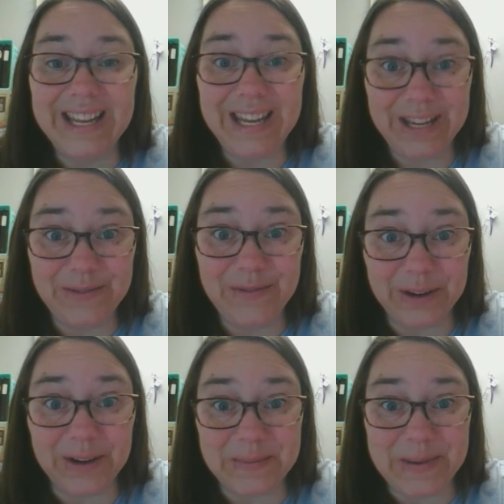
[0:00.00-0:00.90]
in
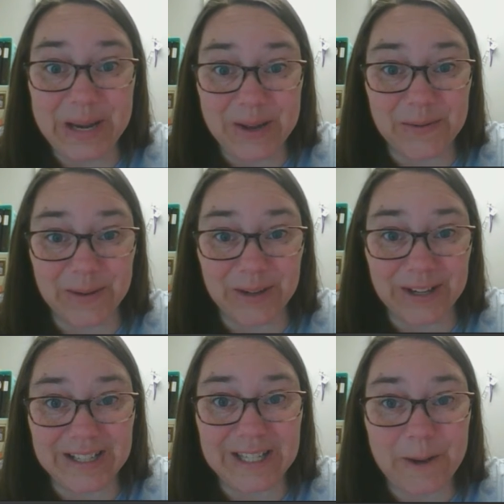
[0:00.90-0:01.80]
very many
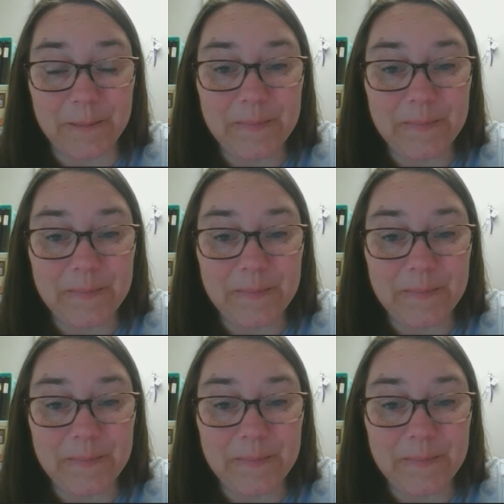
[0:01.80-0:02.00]
words.